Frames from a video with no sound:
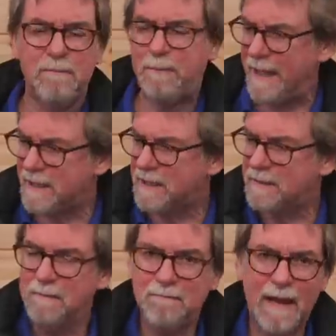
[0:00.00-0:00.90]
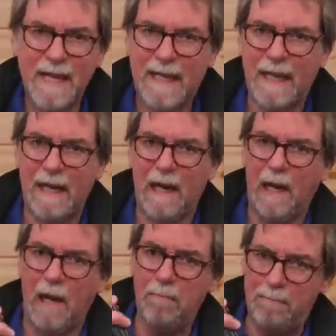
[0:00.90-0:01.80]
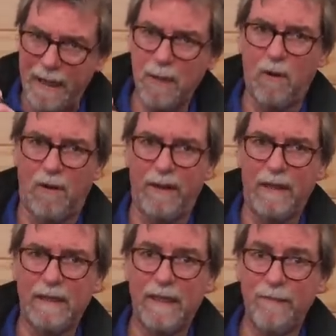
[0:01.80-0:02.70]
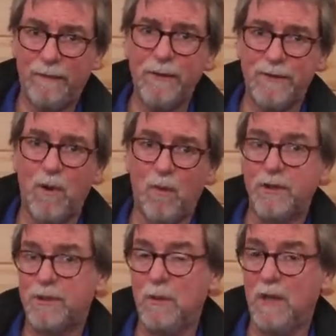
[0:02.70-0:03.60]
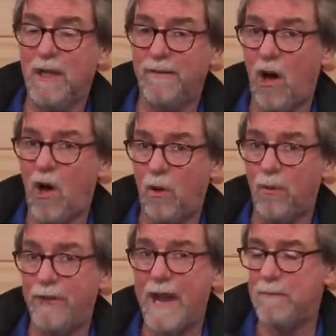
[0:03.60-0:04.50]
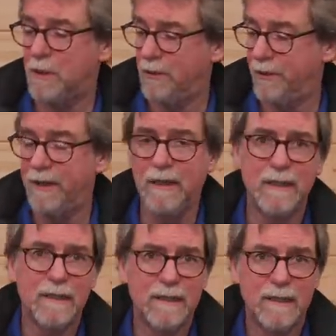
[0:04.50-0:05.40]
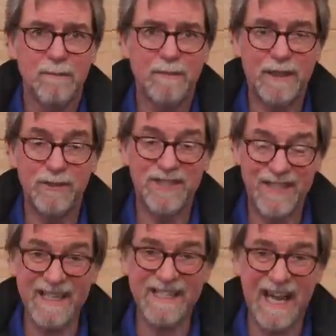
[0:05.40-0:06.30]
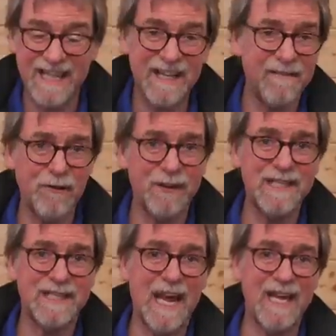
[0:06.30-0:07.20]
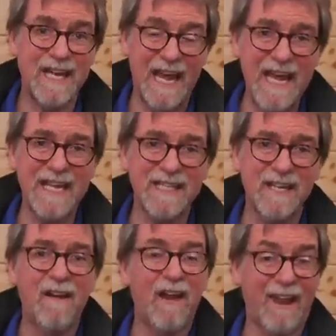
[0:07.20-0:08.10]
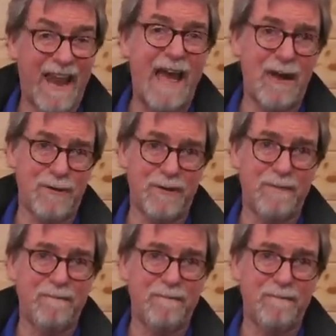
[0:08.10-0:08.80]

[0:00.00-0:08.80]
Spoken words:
Best make it a big one if you don't want to alert the whole neighbourhood, because this, as I've already said, is loud.